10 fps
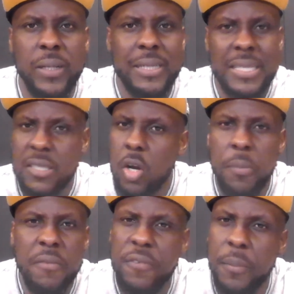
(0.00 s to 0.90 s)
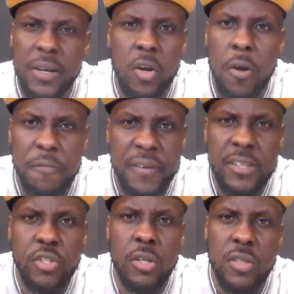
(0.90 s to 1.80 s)
with this, coming from the
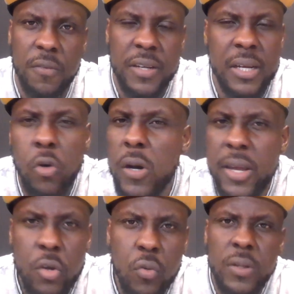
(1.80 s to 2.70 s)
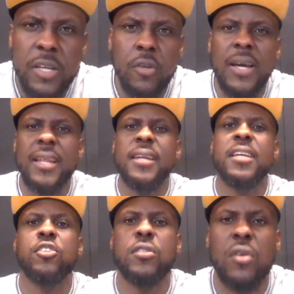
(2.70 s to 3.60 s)
conventions of the OAU, the United
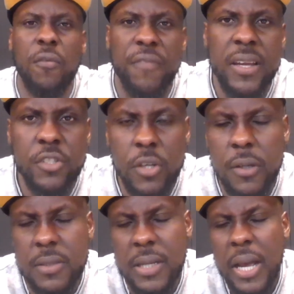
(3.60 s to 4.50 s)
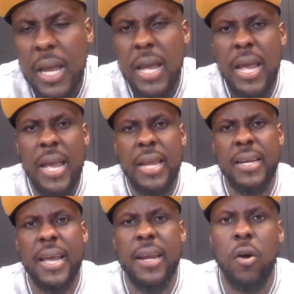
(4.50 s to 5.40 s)
Nations conventions,
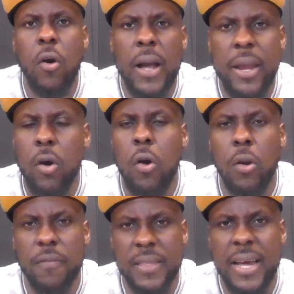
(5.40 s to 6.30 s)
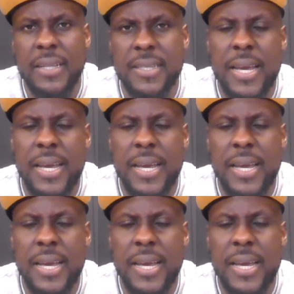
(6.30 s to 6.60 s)
and all of that.